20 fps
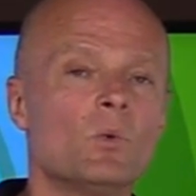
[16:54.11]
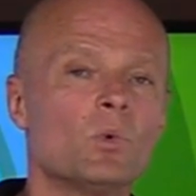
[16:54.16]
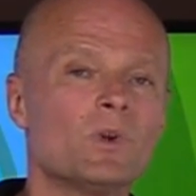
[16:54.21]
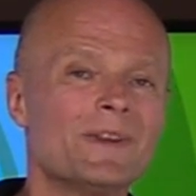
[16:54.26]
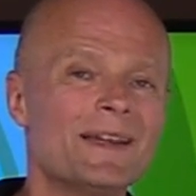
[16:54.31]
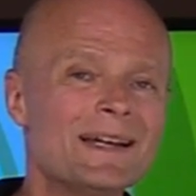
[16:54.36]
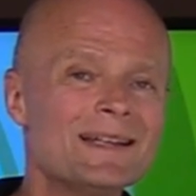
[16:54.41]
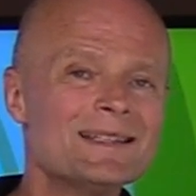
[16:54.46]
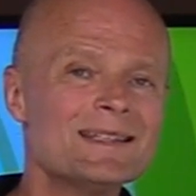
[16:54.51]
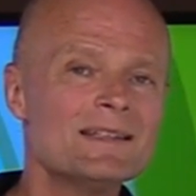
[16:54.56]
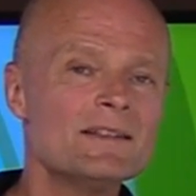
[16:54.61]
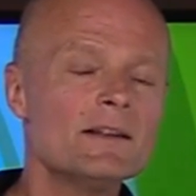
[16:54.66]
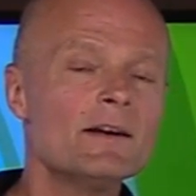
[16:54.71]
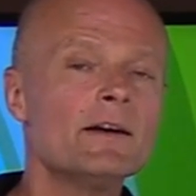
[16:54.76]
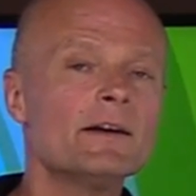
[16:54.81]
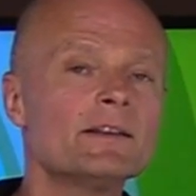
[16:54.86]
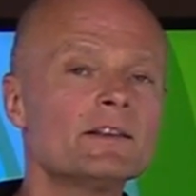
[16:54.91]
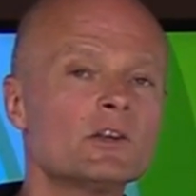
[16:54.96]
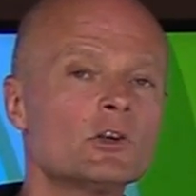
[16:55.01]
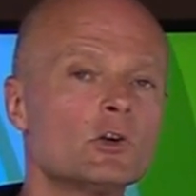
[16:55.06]
Well, that's
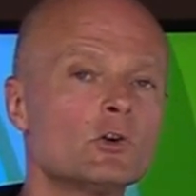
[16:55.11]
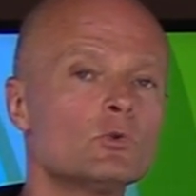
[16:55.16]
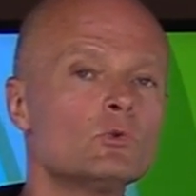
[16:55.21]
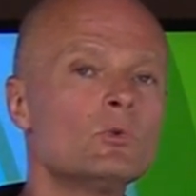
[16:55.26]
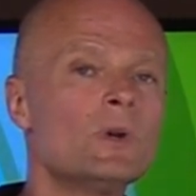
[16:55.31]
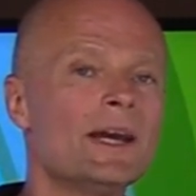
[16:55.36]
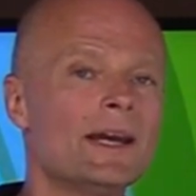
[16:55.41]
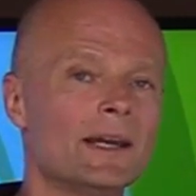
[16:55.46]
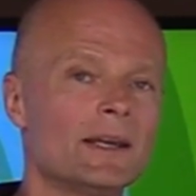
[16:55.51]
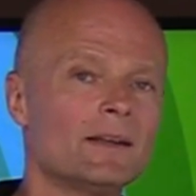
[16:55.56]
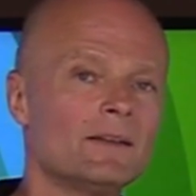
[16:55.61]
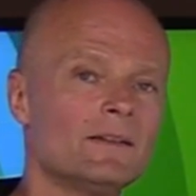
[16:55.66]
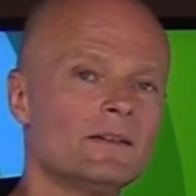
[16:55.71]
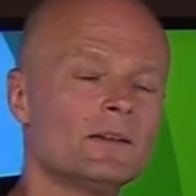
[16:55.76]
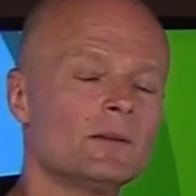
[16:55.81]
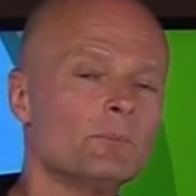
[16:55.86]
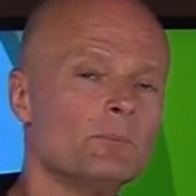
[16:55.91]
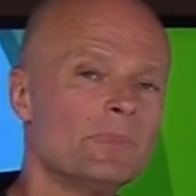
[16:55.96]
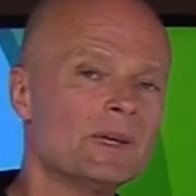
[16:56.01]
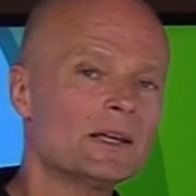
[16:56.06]
not
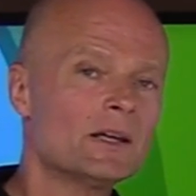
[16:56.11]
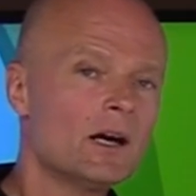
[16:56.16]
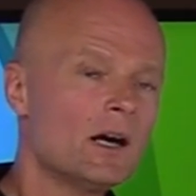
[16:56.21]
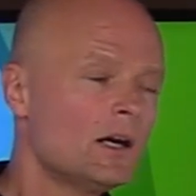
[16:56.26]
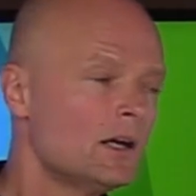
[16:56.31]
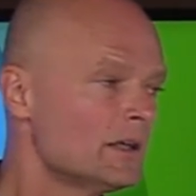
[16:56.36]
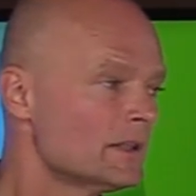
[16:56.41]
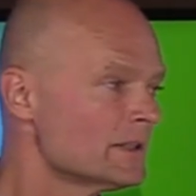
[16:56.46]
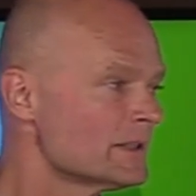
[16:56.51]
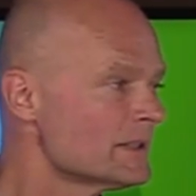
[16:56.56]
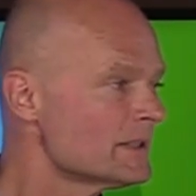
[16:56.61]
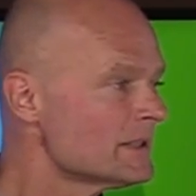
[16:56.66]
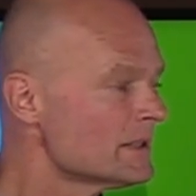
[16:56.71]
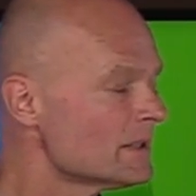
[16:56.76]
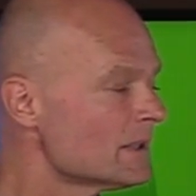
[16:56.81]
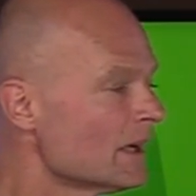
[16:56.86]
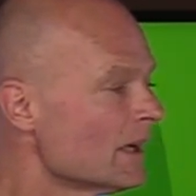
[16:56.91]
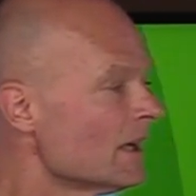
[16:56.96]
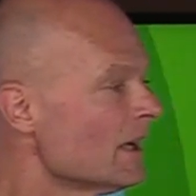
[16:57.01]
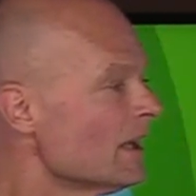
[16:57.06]
correct because